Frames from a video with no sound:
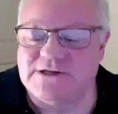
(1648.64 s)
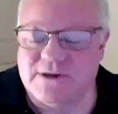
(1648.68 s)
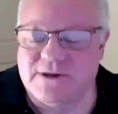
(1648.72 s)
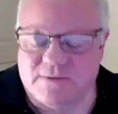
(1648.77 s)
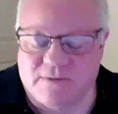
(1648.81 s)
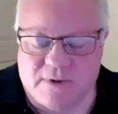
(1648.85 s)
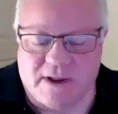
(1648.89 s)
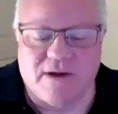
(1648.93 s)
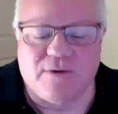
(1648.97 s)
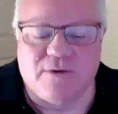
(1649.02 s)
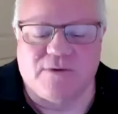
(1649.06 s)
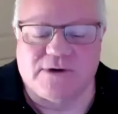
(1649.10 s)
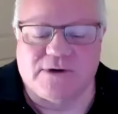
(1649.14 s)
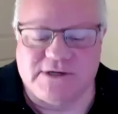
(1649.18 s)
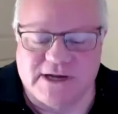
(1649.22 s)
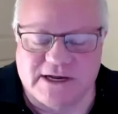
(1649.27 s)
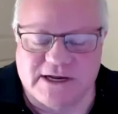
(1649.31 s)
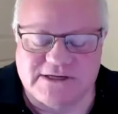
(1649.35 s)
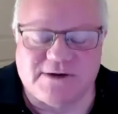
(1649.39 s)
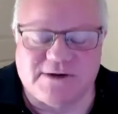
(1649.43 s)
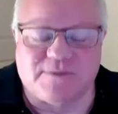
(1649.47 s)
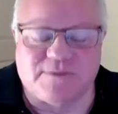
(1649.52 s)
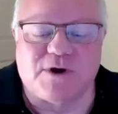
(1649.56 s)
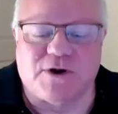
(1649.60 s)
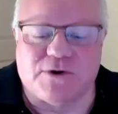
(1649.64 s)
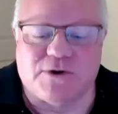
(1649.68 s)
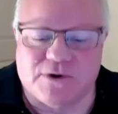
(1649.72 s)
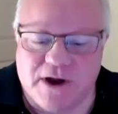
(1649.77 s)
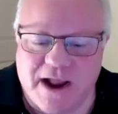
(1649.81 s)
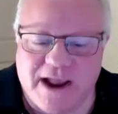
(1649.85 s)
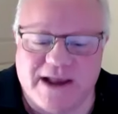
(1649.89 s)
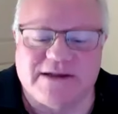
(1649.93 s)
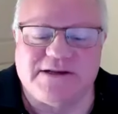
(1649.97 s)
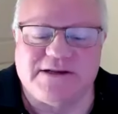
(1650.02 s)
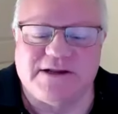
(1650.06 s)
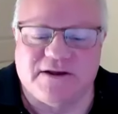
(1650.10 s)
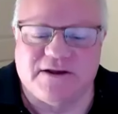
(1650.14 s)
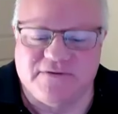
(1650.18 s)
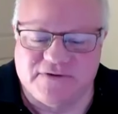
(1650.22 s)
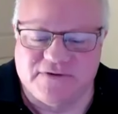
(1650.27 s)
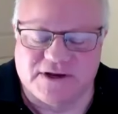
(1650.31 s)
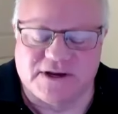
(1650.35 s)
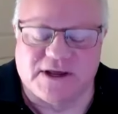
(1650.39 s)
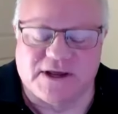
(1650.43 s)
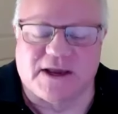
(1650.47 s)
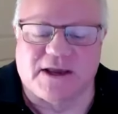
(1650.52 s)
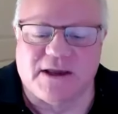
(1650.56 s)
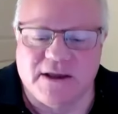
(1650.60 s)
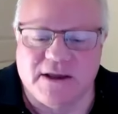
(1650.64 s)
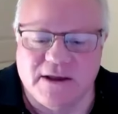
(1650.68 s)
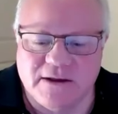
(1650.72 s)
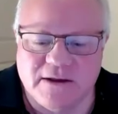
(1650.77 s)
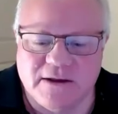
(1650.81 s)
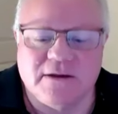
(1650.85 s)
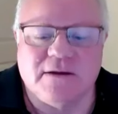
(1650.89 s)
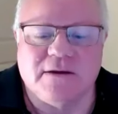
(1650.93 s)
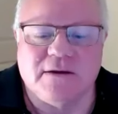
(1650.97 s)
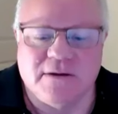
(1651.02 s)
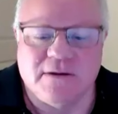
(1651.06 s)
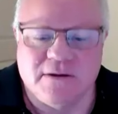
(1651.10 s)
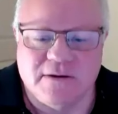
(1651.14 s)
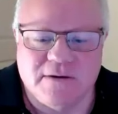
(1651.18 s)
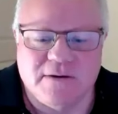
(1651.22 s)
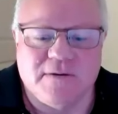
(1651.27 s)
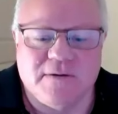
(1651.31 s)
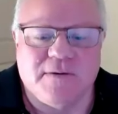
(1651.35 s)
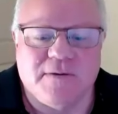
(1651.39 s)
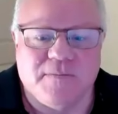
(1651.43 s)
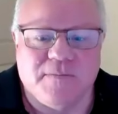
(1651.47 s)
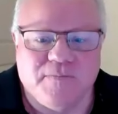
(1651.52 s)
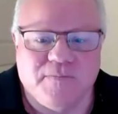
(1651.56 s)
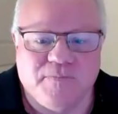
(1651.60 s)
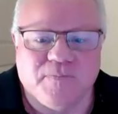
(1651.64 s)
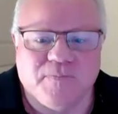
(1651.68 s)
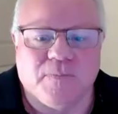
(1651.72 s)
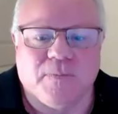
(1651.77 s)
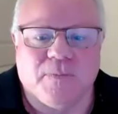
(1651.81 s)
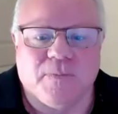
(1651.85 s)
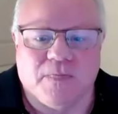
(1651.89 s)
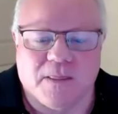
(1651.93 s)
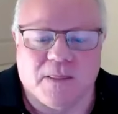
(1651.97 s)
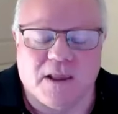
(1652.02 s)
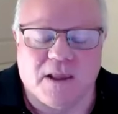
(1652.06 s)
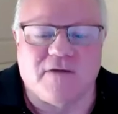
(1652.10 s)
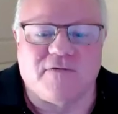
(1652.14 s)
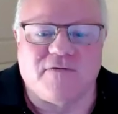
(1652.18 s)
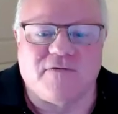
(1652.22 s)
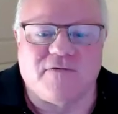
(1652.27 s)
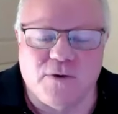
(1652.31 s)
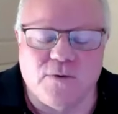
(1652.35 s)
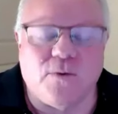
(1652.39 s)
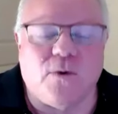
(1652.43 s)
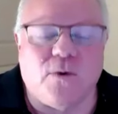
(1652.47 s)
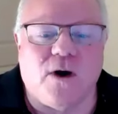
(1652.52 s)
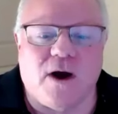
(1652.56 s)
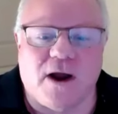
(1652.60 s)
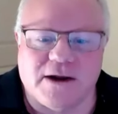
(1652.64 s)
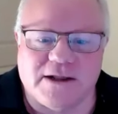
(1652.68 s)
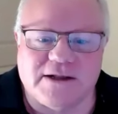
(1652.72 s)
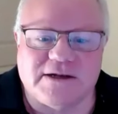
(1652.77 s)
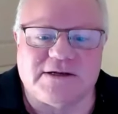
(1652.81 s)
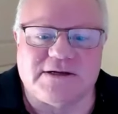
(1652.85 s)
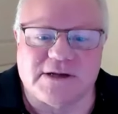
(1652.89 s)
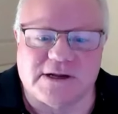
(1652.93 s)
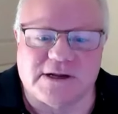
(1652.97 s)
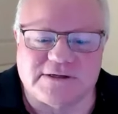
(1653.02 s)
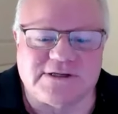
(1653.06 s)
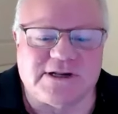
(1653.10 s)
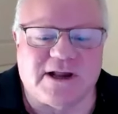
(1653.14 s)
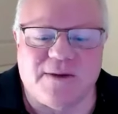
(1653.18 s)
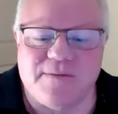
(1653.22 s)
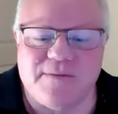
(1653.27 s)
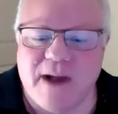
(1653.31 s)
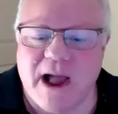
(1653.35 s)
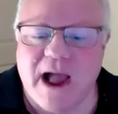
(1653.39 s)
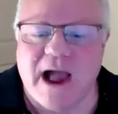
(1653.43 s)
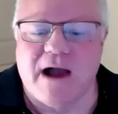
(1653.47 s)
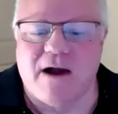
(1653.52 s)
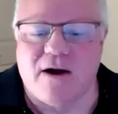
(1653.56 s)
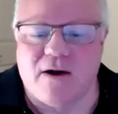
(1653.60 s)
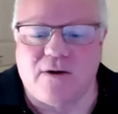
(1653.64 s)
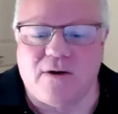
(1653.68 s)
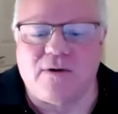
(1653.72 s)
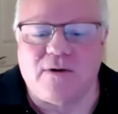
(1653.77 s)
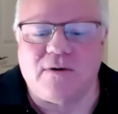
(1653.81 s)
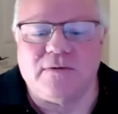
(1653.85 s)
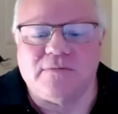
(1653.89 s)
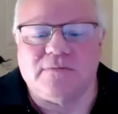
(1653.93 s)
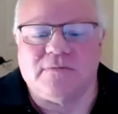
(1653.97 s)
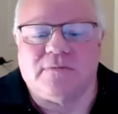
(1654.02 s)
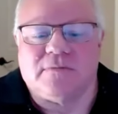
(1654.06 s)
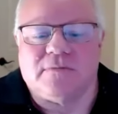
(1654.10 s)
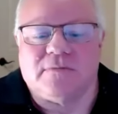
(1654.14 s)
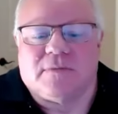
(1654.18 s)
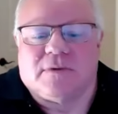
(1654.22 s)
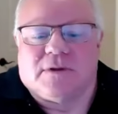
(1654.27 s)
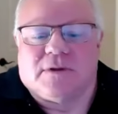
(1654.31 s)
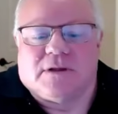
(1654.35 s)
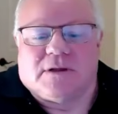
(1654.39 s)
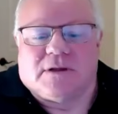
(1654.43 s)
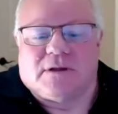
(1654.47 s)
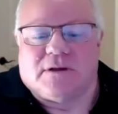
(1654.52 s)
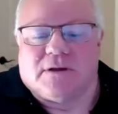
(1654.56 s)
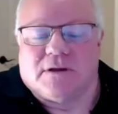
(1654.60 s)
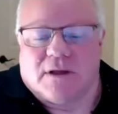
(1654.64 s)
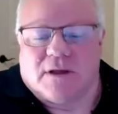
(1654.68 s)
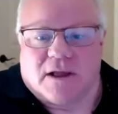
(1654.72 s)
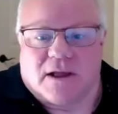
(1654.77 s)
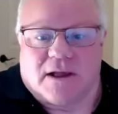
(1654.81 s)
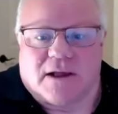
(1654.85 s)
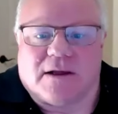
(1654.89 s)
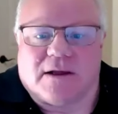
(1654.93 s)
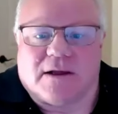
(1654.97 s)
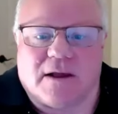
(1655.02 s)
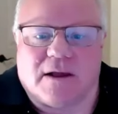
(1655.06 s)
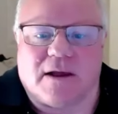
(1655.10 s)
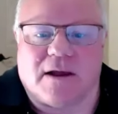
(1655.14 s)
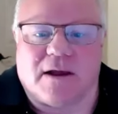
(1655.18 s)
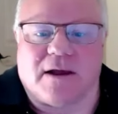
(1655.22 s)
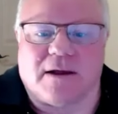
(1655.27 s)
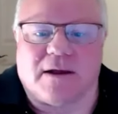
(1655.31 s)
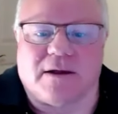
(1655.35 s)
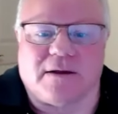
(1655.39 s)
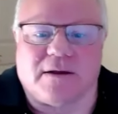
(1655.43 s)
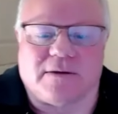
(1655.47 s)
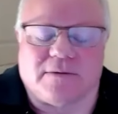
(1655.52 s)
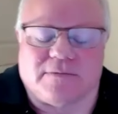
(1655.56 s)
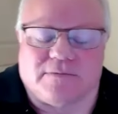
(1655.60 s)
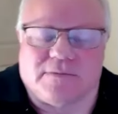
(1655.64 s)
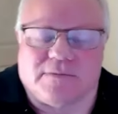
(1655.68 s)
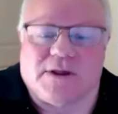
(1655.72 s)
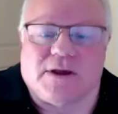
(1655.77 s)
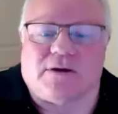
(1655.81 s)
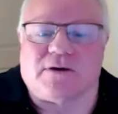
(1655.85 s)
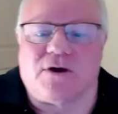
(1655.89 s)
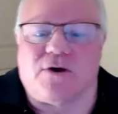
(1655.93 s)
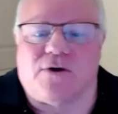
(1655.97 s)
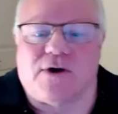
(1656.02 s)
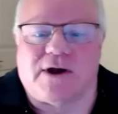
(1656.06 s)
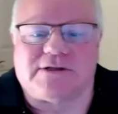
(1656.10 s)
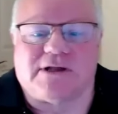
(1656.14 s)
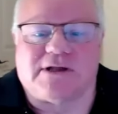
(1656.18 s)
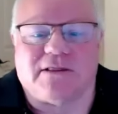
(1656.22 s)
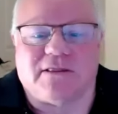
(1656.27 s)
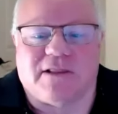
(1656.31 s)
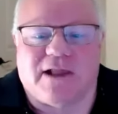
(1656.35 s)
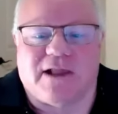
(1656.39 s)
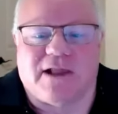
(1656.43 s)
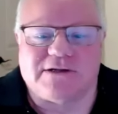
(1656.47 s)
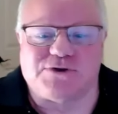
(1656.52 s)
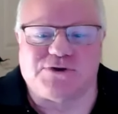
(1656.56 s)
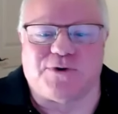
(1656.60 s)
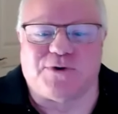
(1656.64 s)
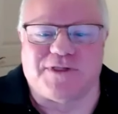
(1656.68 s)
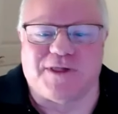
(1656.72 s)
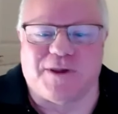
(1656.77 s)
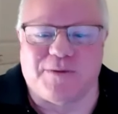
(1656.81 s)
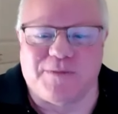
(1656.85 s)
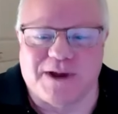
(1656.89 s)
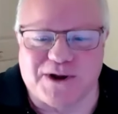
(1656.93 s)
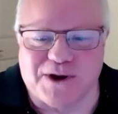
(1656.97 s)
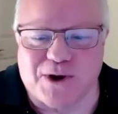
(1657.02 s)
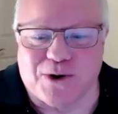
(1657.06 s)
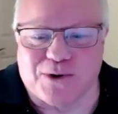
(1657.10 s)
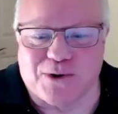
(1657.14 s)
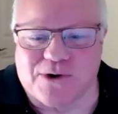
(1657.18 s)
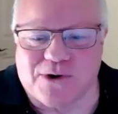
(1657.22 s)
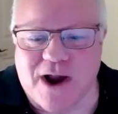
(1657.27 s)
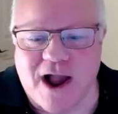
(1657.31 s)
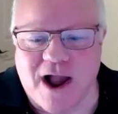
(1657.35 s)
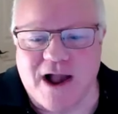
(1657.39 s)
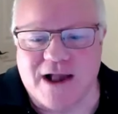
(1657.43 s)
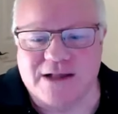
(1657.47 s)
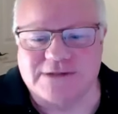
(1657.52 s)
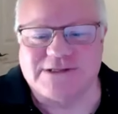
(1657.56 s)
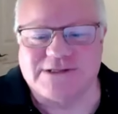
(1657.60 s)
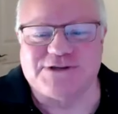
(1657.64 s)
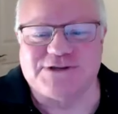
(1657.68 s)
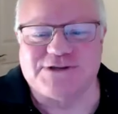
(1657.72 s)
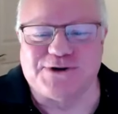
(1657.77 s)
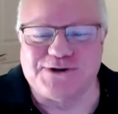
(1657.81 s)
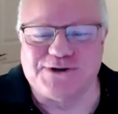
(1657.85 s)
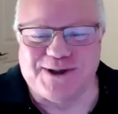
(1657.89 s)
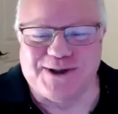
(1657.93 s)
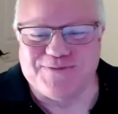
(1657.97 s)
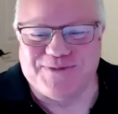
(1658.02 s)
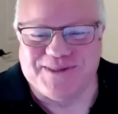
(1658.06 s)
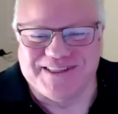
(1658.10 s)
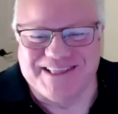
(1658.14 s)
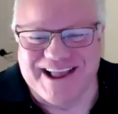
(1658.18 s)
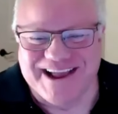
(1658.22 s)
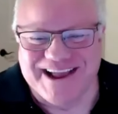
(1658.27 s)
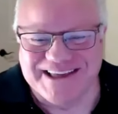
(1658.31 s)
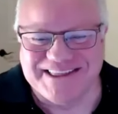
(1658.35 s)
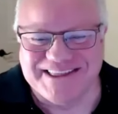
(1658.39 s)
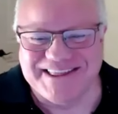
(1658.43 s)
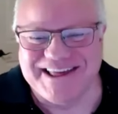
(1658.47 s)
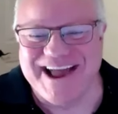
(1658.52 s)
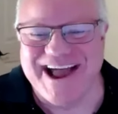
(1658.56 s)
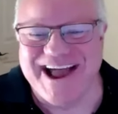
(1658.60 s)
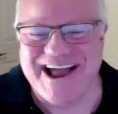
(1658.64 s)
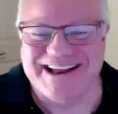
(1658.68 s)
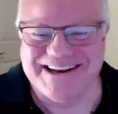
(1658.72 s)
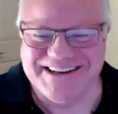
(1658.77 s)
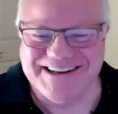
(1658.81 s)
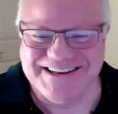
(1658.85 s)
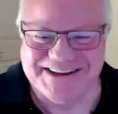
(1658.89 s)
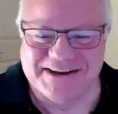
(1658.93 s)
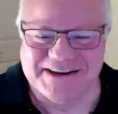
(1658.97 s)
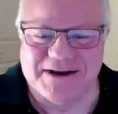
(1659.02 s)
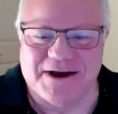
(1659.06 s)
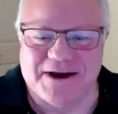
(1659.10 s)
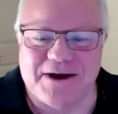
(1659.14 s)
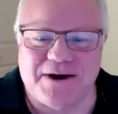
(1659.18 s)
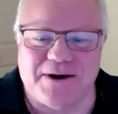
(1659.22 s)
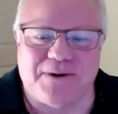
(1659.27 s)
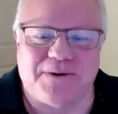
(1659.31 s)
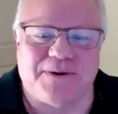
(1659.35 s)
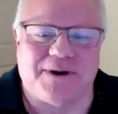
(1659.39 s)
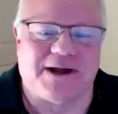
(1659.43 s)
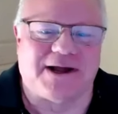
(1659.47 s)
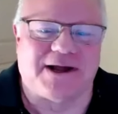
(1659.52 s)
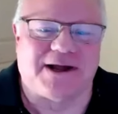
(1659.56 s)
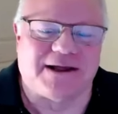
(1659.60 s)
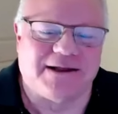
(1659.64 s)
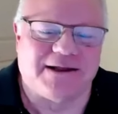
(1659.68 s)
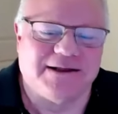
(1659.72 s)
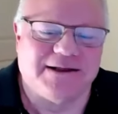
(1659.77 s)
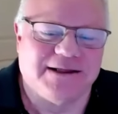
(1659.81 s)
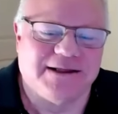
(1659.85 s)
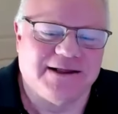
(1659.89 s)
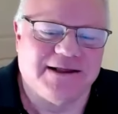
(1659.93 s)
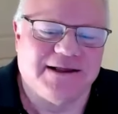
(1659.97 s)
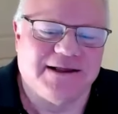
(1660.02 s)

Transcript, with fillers: some creativity if you wanted to somehow, go out to lunch with him at Garot's or something like that, you know.